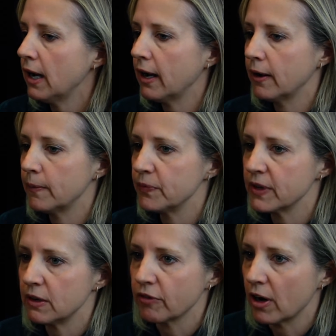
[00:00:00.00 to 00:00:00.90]

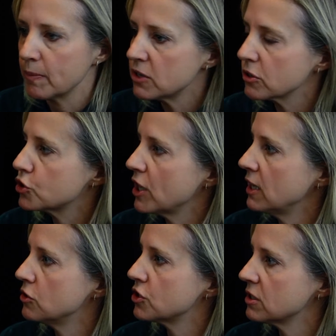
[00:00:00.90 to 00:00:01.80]
environmental
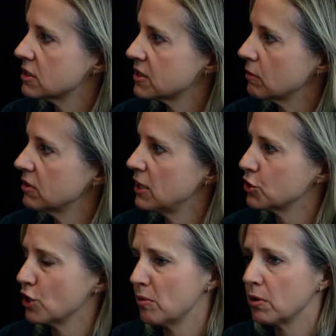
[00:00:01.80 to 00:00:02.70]
changes, degradation.